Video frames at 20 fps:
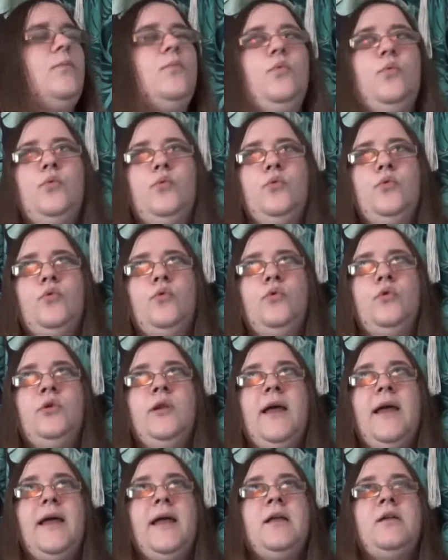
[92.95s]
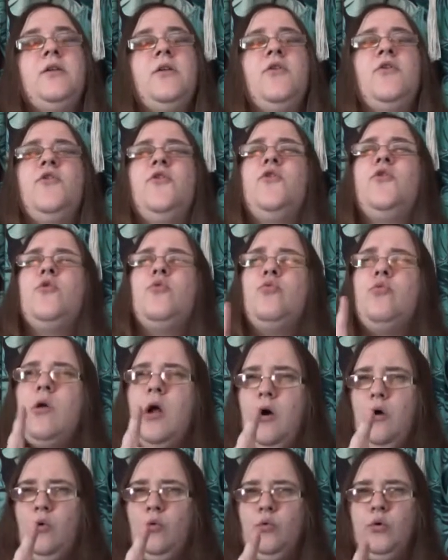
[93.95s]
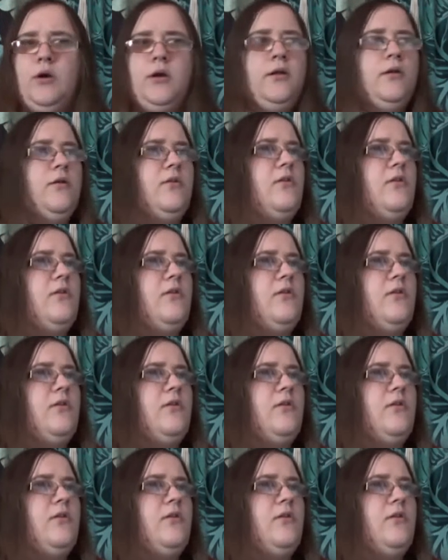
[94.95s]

pool and a throne.